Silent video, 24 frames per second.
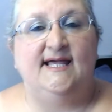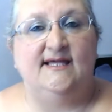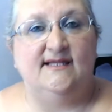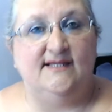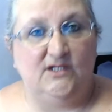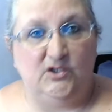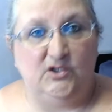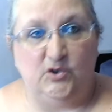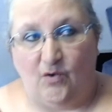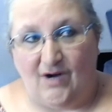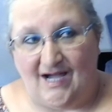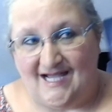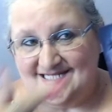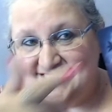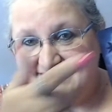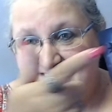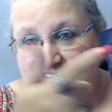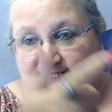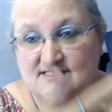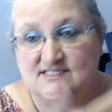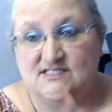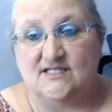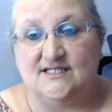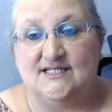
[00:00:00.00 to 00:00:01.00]
Your
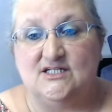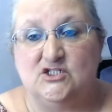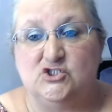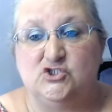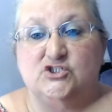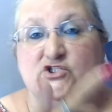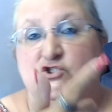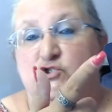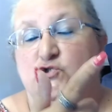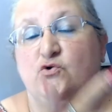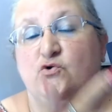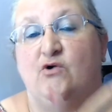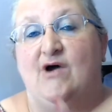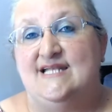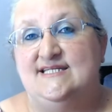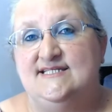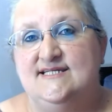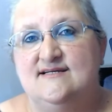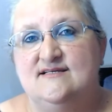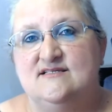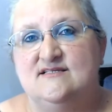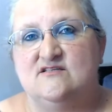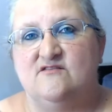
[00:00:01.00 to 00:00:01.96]
ideas are legit. Your ideas are